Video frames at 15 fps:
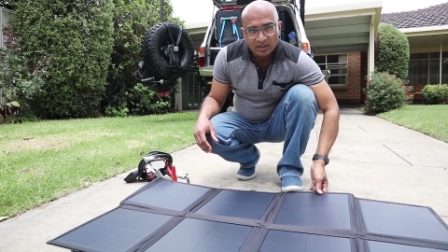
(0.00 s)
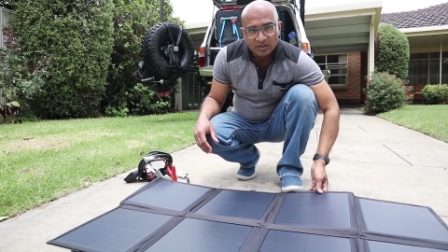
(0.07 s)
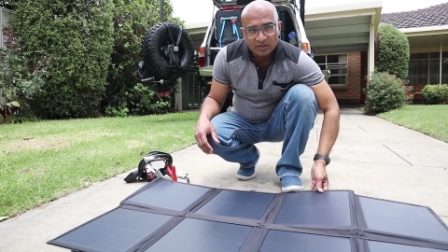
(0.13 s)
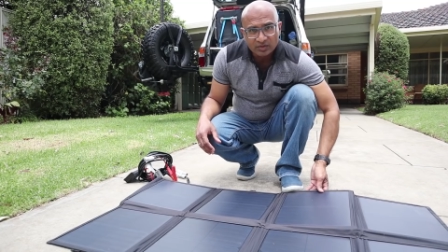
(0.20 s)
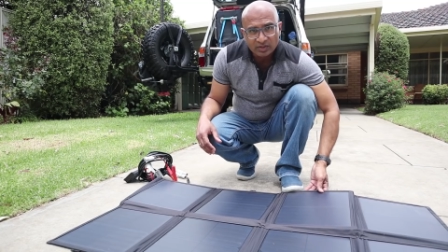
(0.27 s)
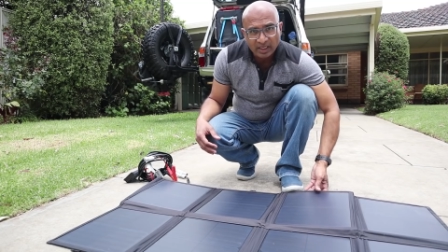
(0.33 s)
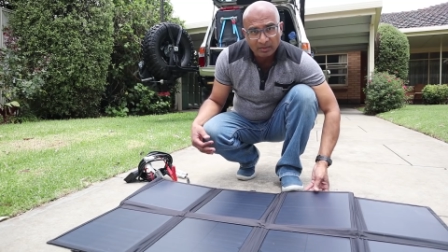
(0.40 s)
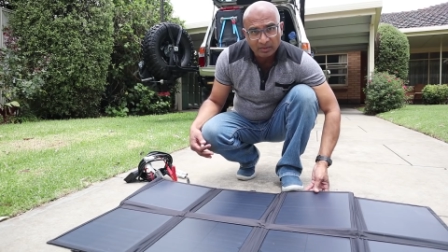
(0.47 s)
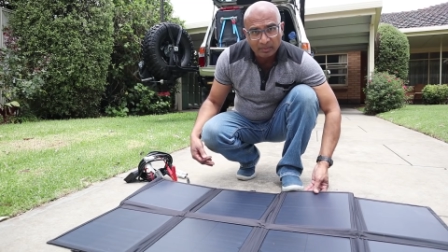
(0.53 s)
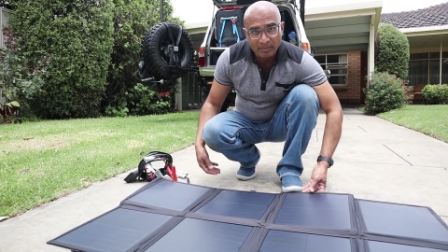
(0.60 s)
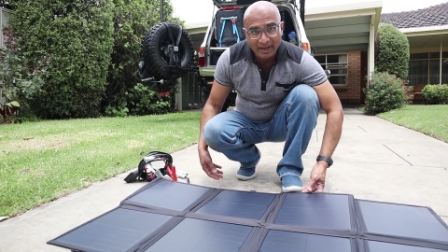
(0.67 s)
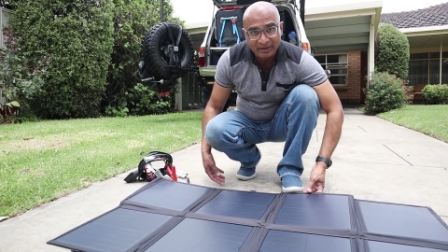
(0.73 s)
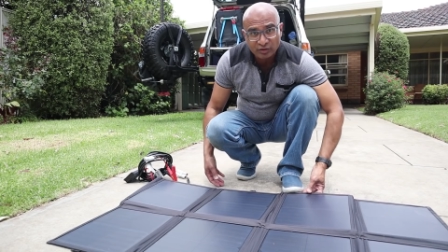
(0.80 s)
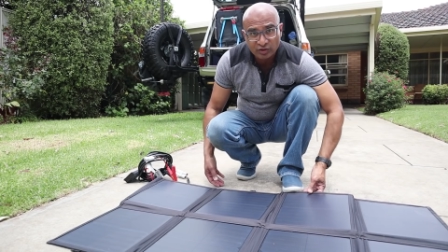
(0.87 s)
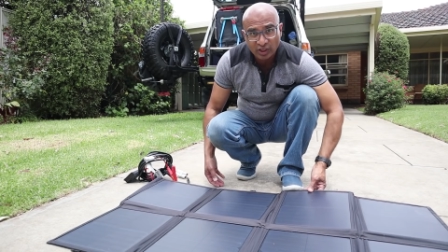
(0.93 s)
So to help the
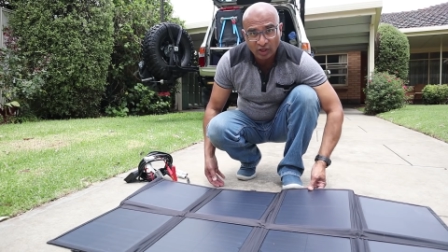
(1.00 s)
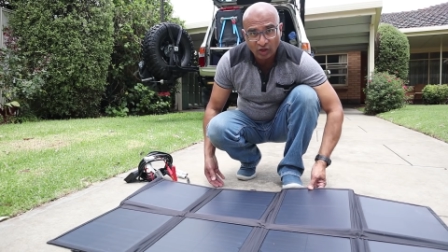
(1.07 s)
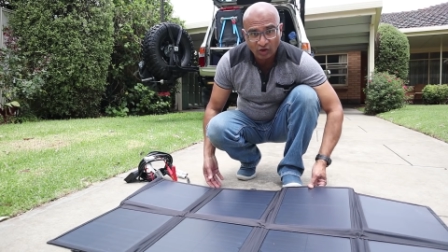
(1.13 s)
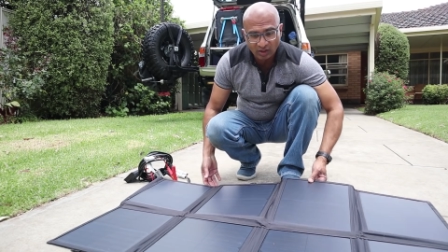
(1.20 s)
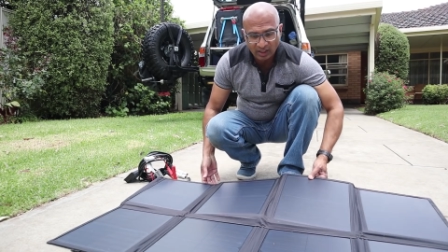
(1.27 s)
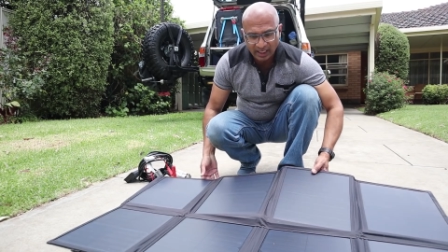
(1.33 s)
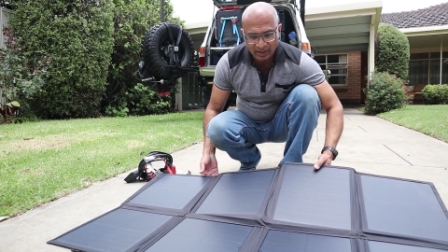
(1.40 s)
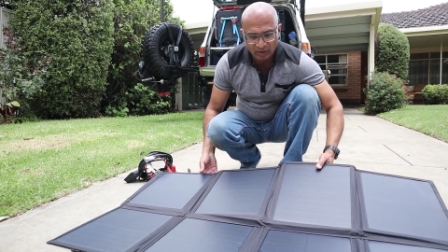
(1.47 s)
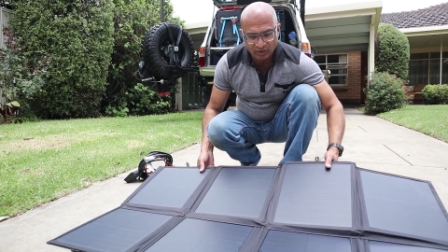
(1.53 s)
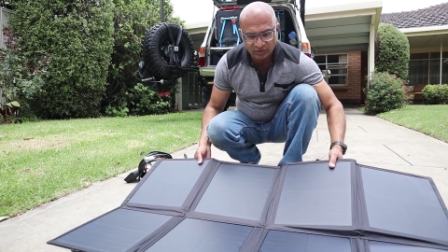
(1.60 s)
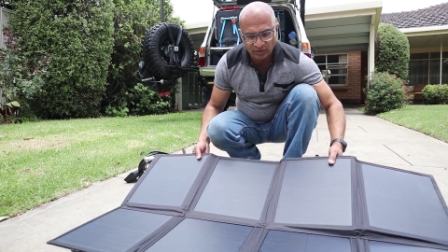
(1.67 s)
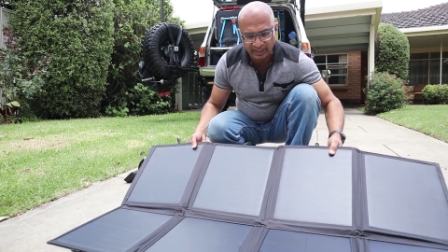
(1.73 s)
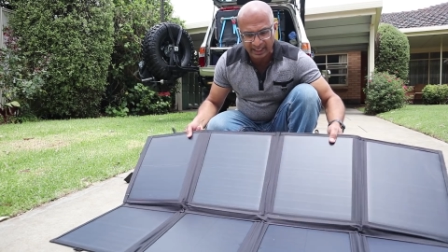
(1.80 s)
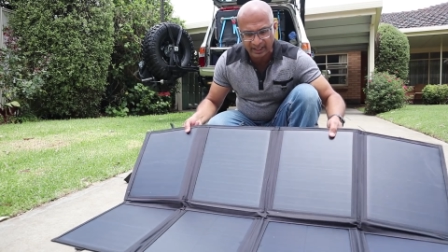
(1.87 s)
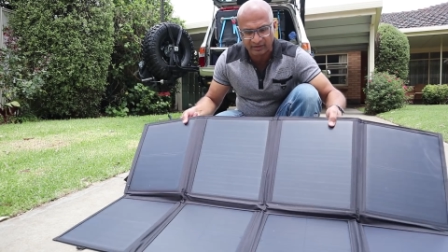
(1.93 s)
battery along, I
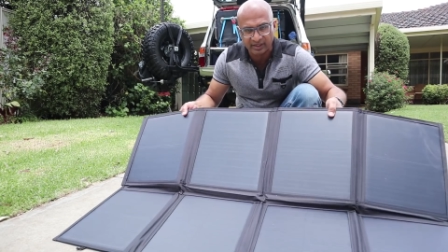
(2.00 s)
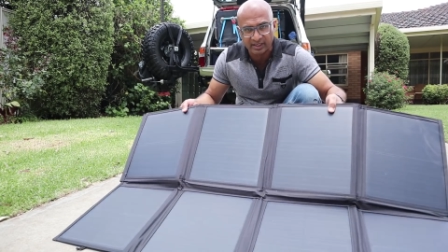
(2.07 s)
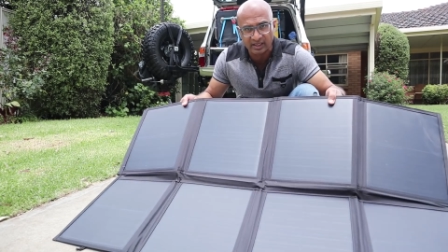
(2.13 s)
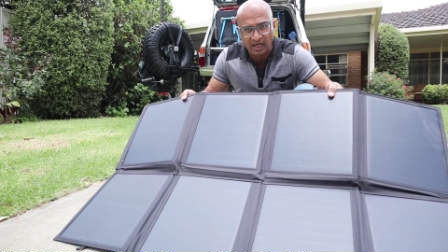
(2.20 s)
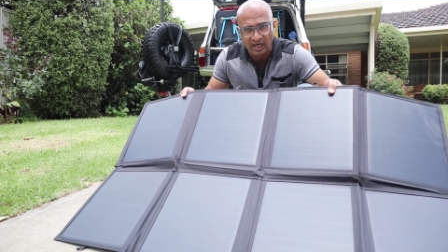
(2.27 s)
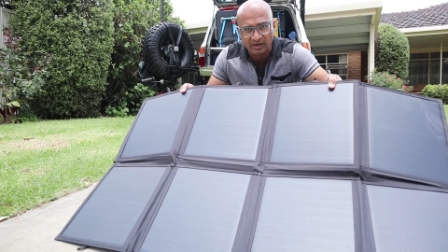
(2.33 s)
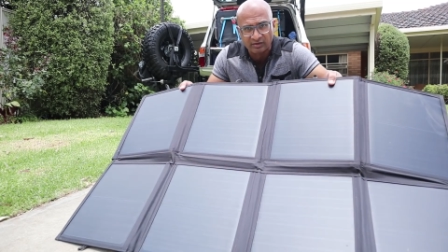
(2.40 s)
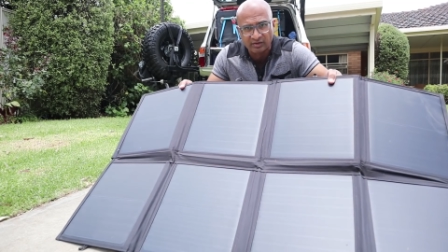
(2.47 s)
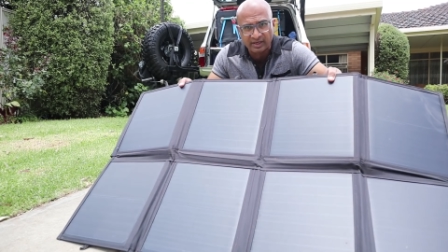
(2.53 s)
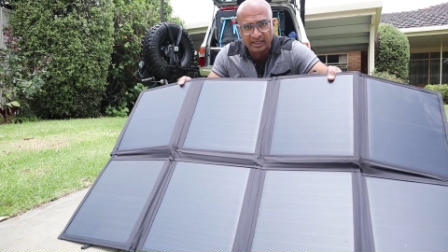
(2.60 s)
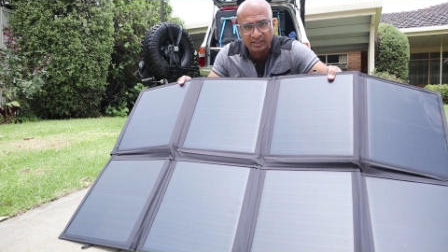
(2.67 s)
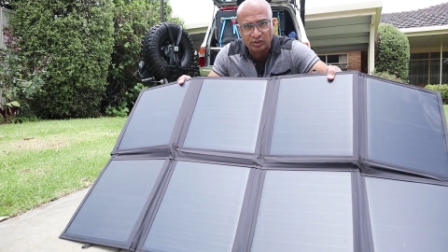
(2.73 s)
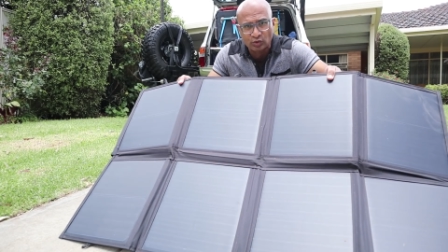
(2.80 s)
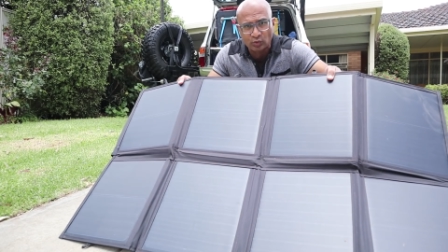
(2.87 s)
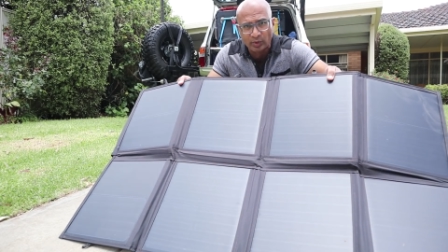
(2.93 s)
also carry a
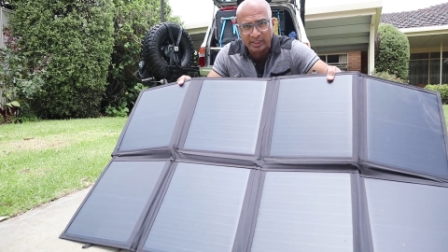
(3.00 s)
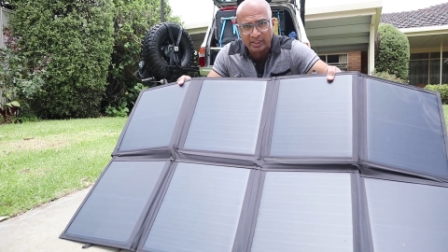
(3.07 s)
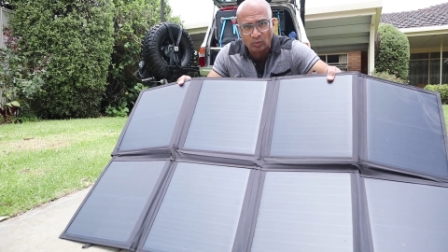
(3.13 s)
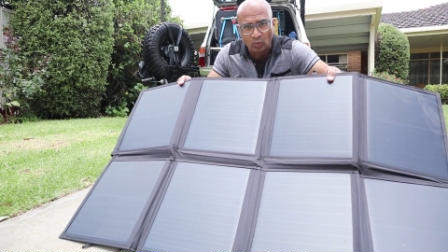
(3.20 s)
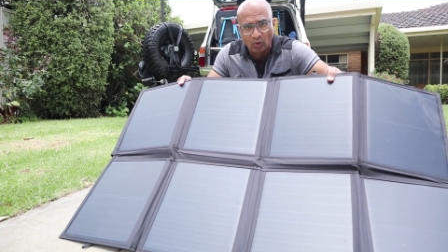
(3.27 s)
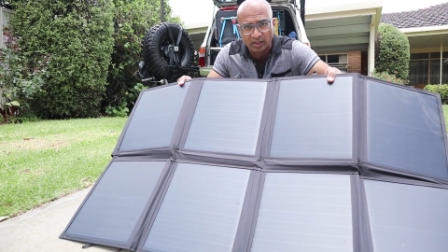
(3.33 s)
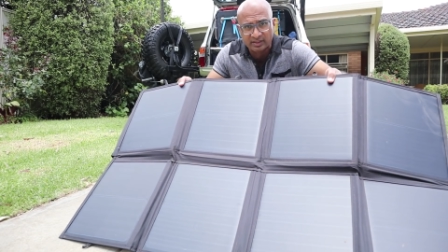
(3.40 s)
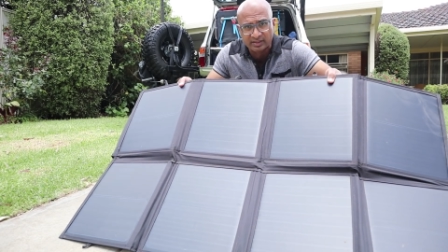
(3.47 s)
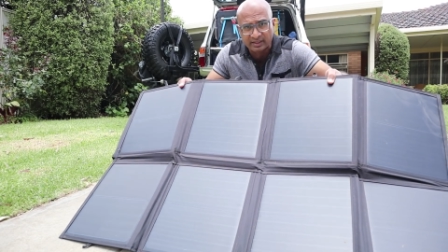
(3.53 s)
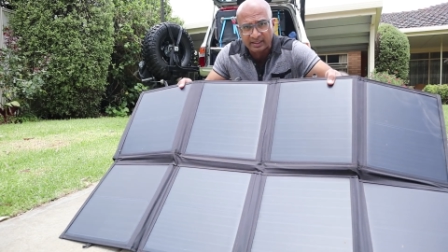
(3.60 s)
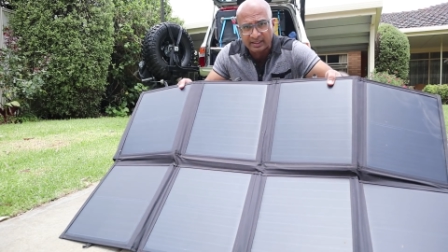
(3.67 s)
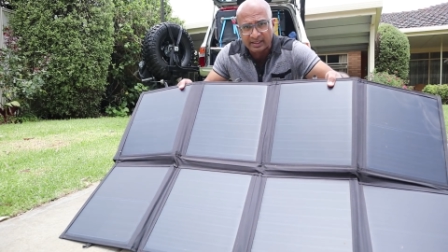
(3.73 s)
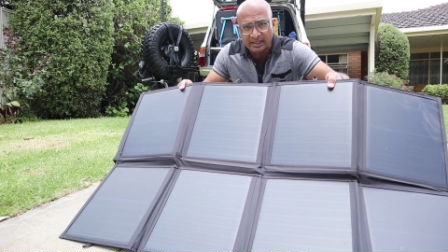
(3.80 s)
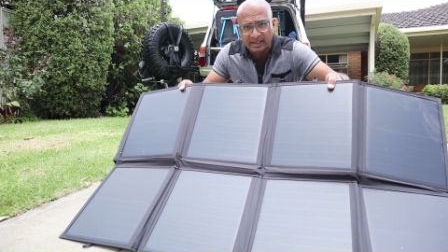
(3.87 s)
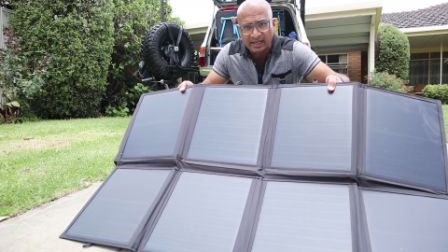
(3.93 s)
120 watt
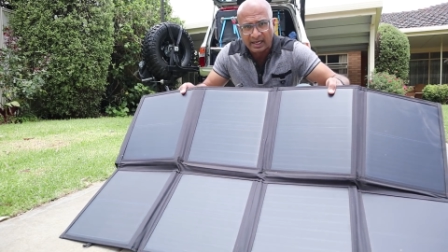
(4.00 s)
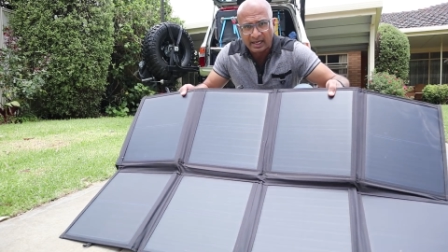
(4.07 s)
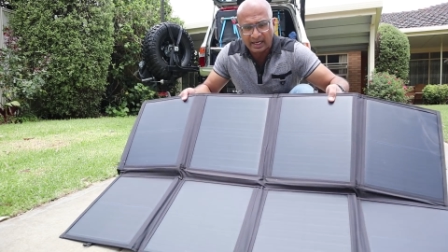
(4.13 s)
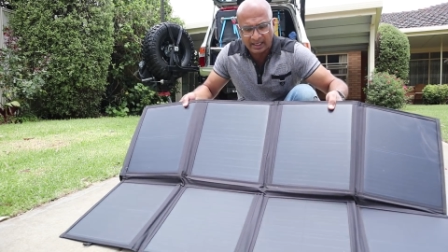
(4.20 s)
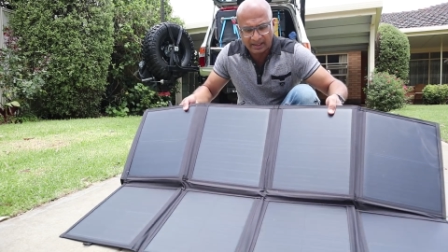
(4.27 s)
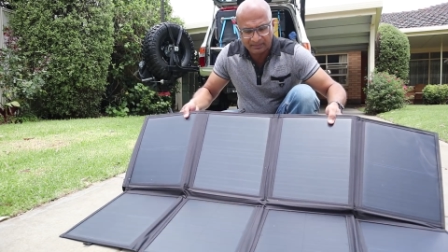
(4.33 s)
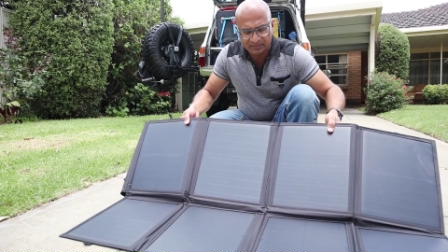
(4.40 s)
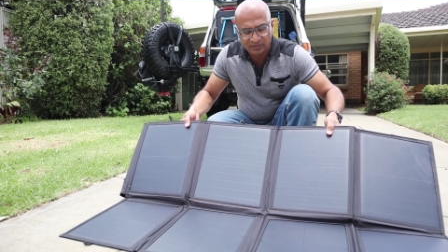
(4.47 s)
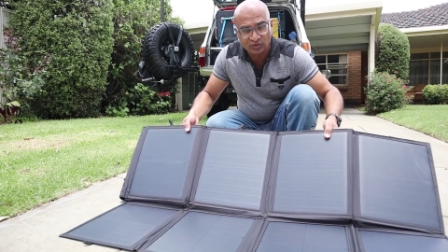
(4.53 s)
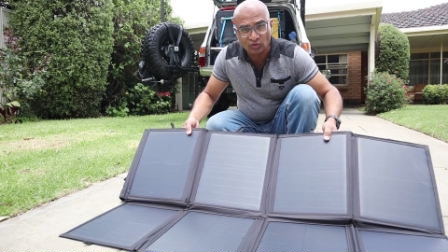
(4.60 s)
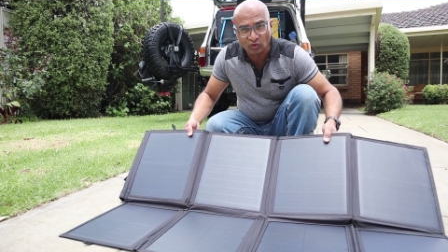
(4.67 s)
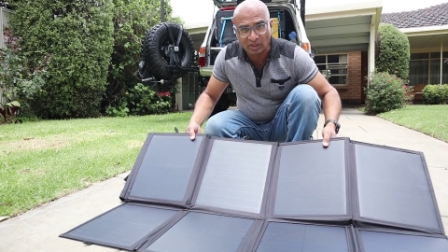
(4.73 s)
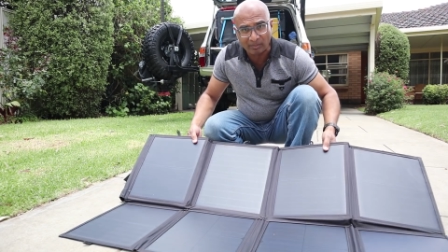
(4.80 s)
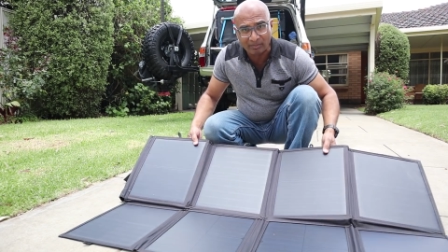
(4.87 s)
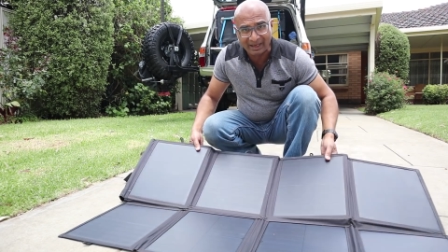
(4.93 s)

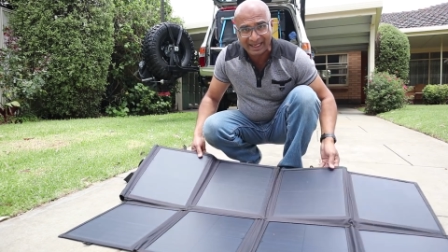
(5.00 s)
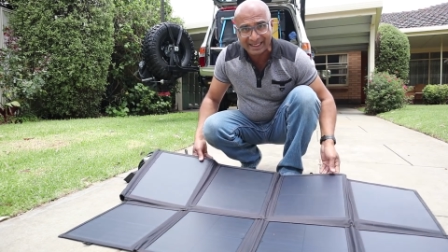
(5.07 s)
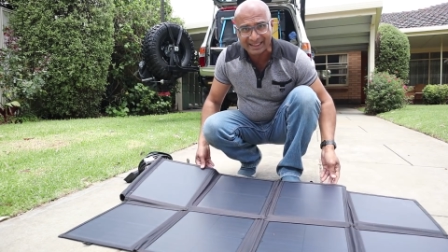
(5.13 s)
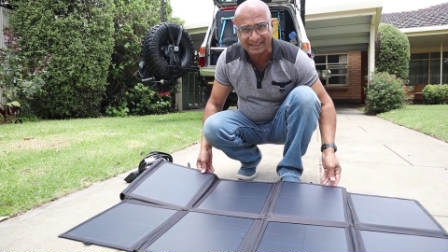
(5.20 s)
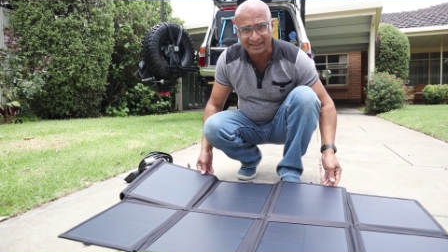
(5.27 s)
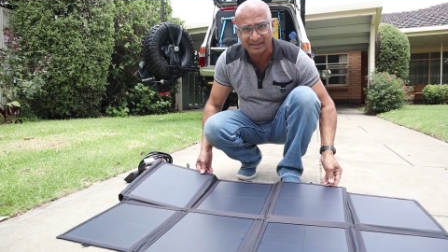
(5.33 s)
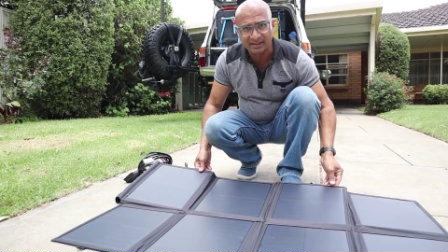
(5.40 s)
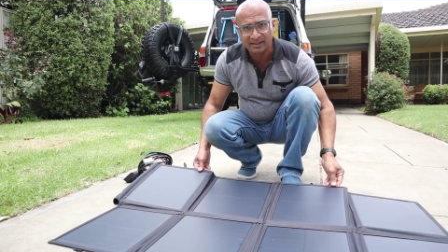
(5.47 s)
solar blanket.